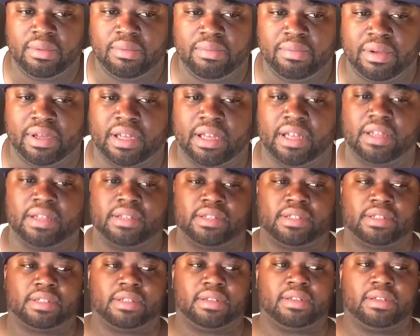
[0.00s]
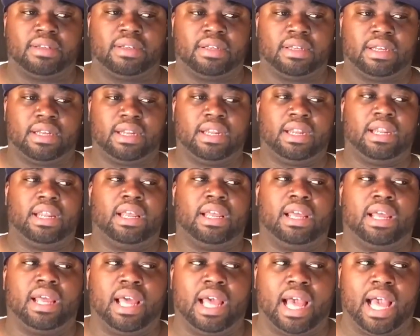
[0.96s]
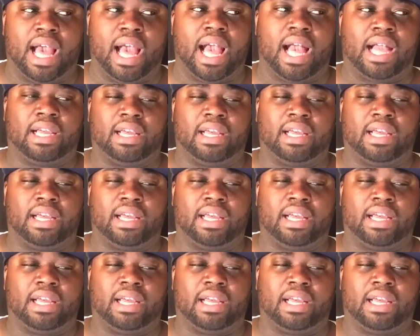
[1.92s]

because I